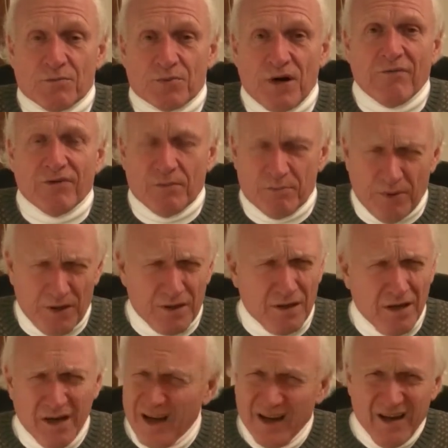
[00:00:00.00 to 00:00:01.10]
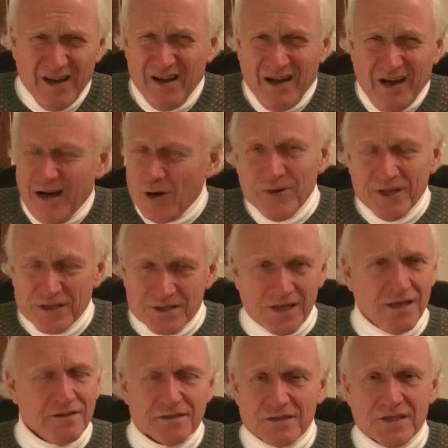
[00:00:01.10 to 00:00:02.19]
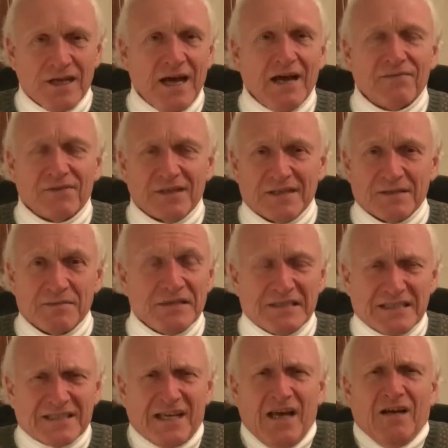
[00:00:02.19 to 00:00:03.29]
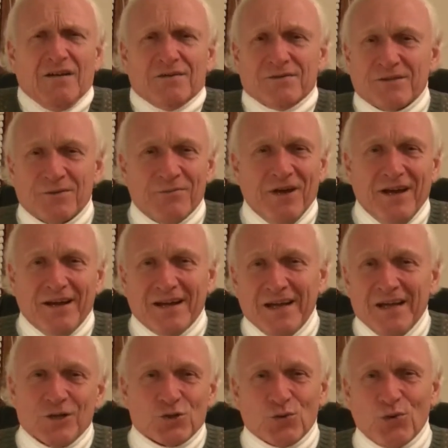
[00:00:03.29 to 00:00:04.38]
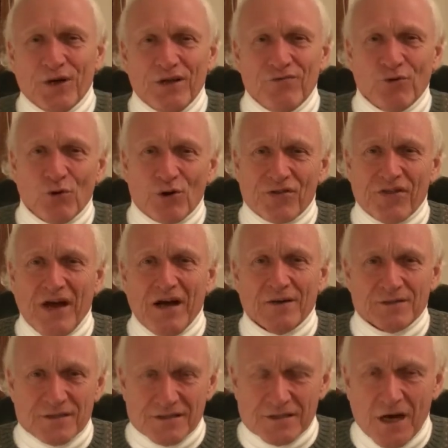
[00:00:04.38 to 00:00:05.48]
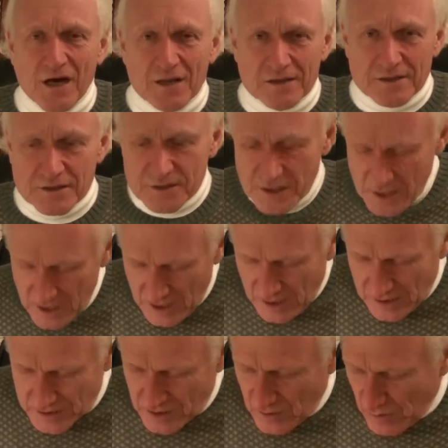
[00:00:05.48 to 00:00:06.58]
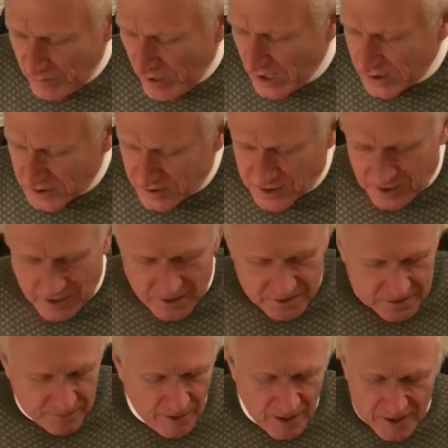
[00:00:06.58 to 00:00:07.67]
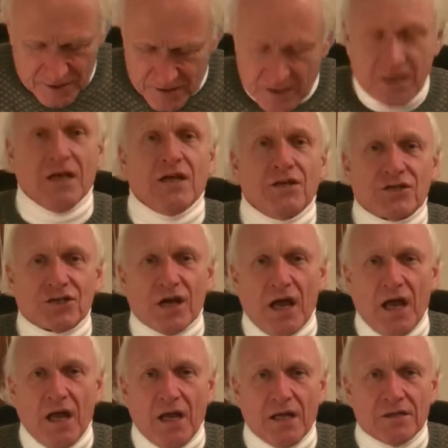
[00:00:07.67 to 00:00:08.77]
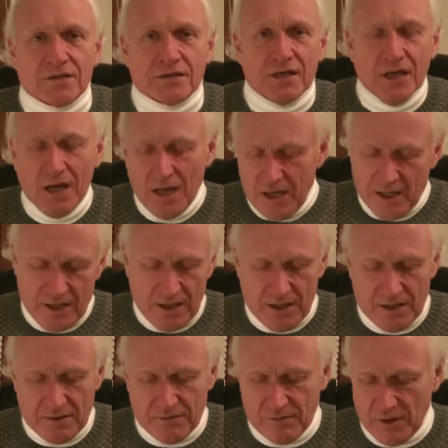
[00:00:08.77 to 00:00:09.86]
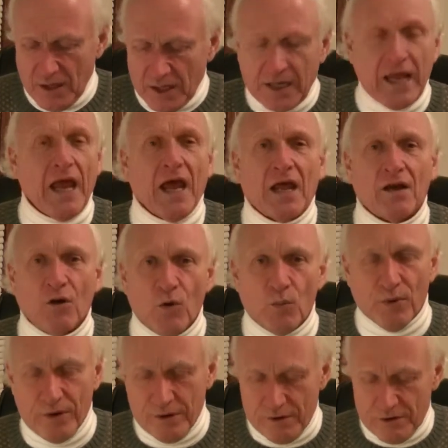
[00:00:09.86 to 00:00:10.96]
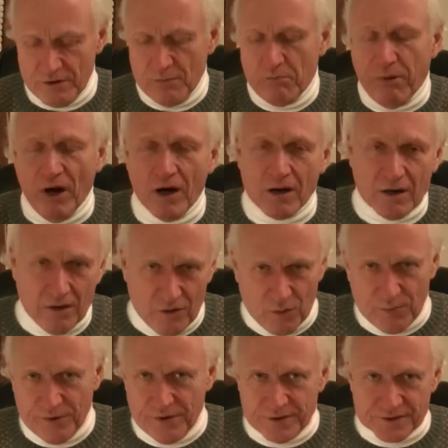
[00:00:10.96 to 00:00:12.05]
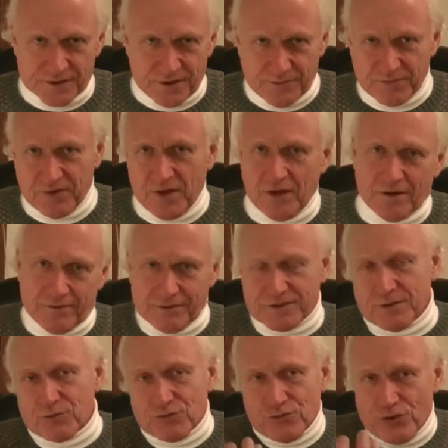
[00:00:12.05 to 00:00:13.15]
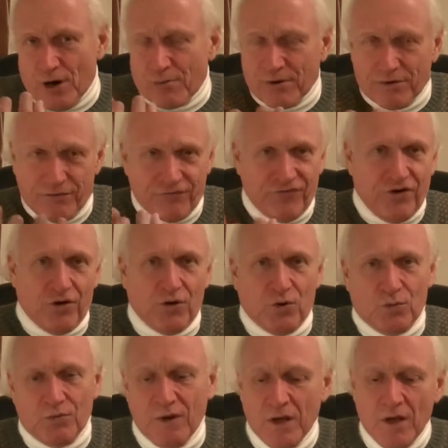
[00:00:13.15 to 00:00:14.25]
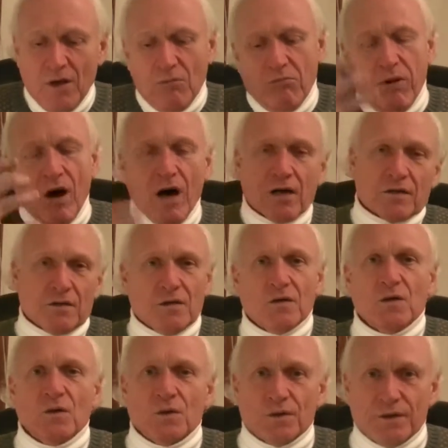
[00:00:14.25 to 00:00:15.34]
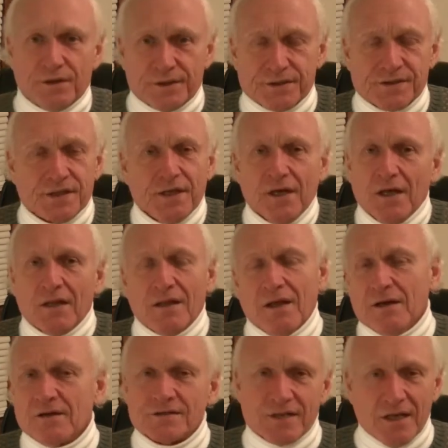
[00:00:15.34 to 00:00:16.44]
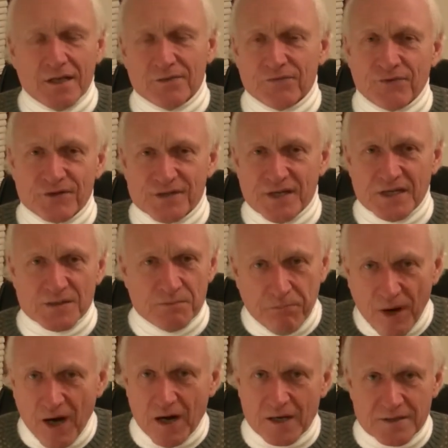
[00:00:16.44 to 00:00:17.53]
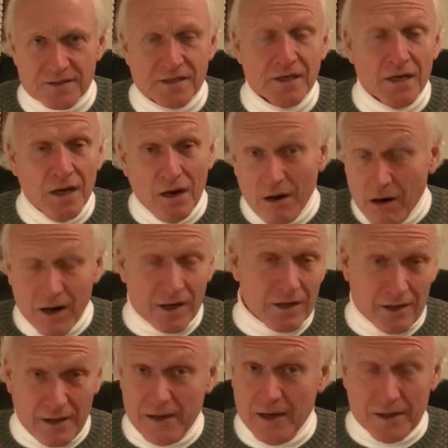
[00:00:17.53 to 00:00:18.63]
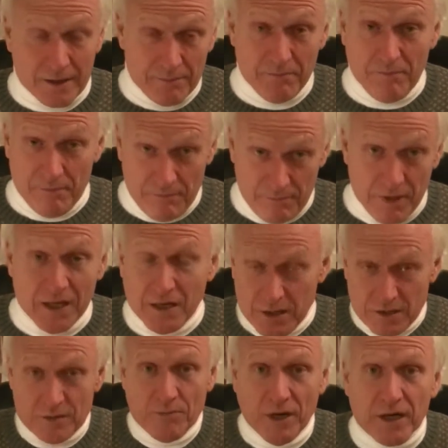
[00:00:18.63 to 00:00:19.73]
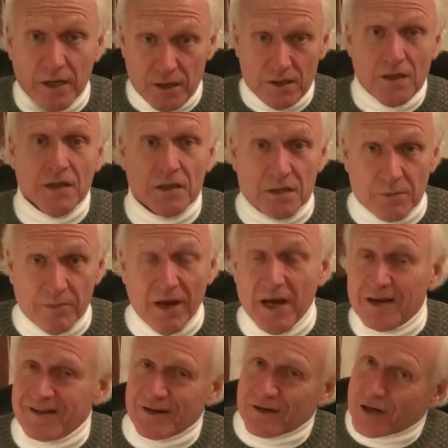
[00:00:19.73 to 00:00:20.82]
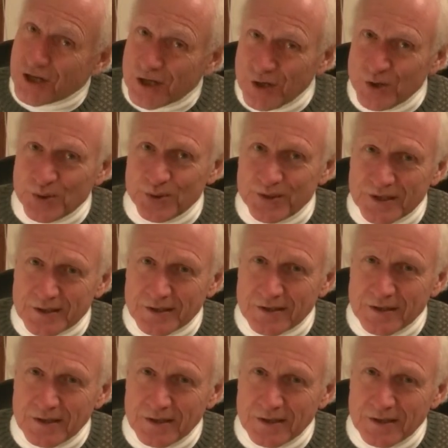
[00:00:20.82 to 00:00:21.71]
profit, but how many shells do you have to sell to make $24,000? So a box of shells, a box of keychains, and a can opener or a bottle opener or something, or some rubber foam bottle holders that you're selling for $6 aren't gonna make you the money you need to make. They're cute,